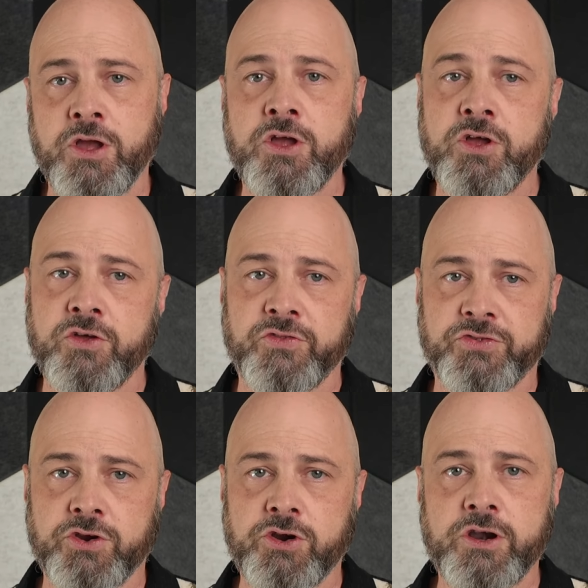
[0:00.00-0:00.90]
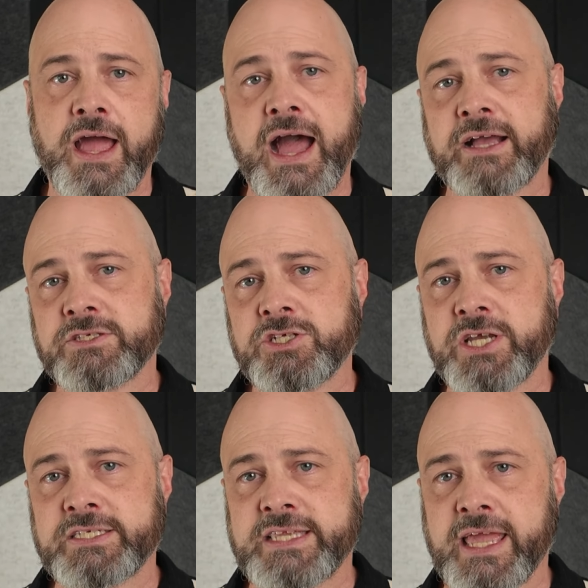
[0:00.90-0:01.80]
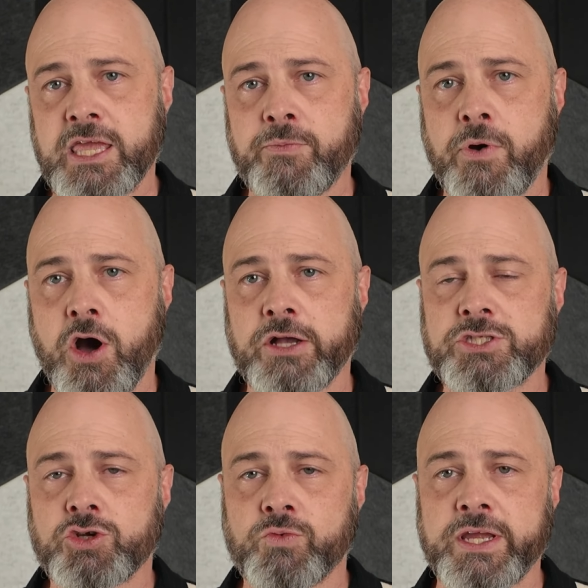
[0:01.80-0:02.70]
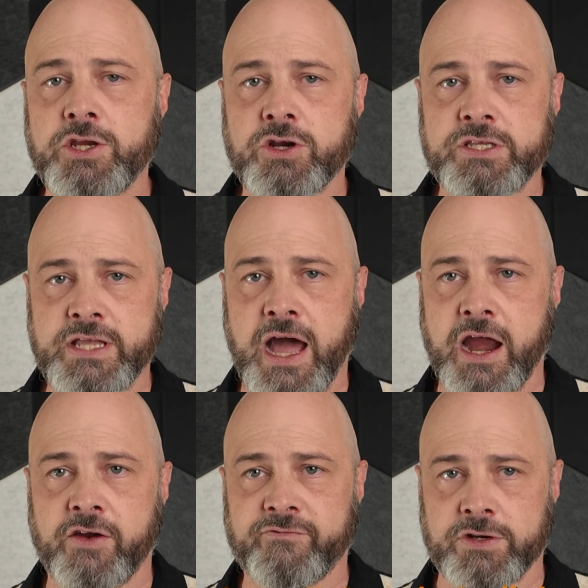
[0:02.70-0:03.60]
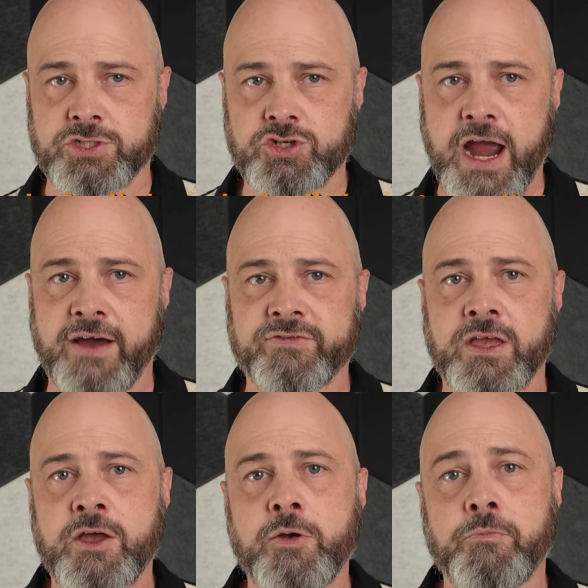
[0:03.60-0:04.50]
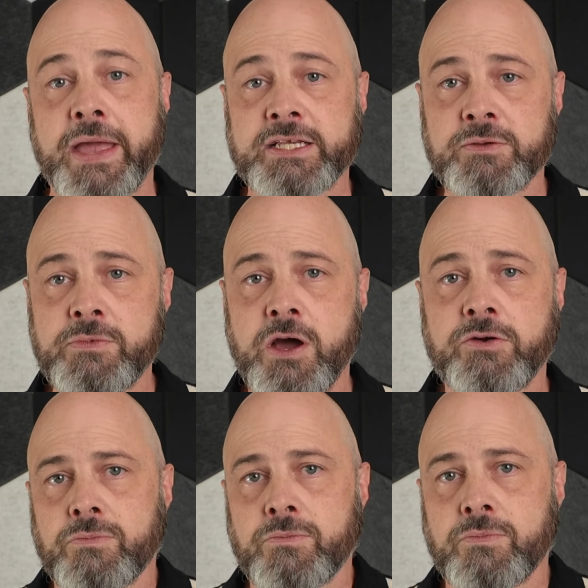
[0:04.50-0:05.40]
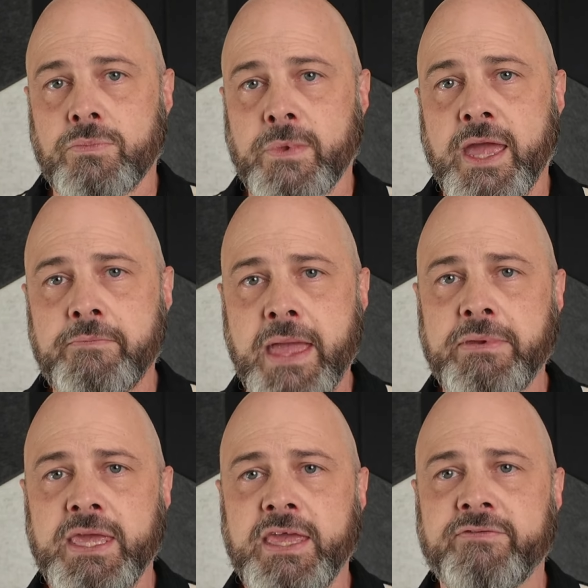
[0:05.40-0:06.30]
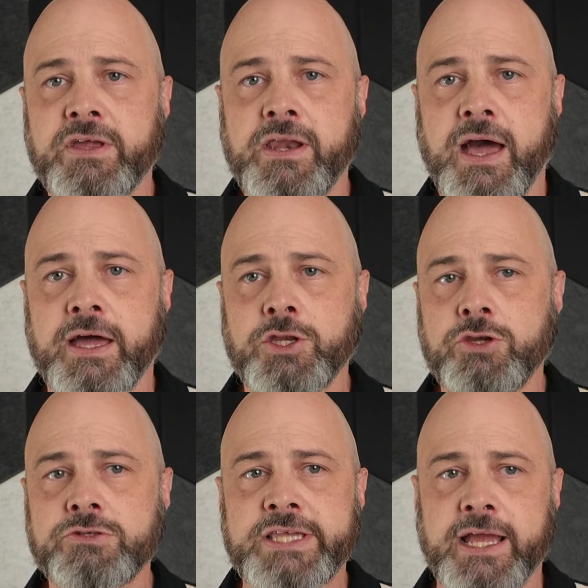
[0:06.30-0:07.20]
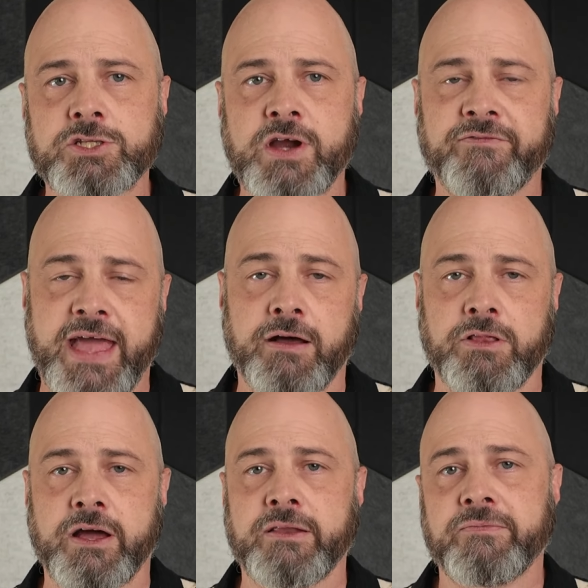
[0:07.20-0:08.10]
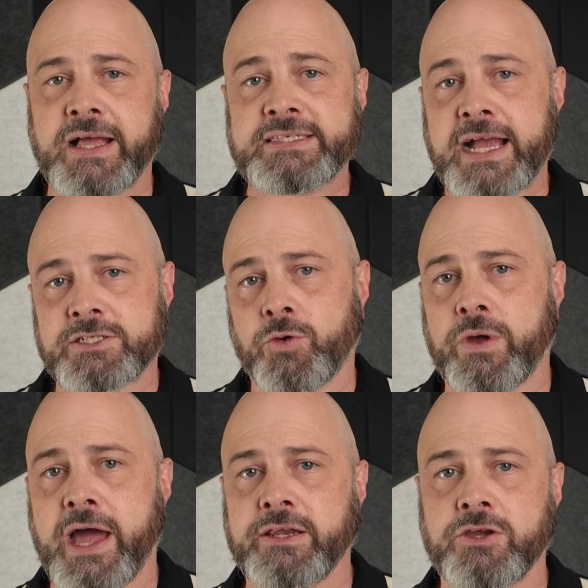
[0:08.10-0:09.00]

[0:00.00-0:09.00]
Third, I suggest taking a pause to read your entire first draft. Make some notes, and maybe even a new second draft outline. That's actually what I do,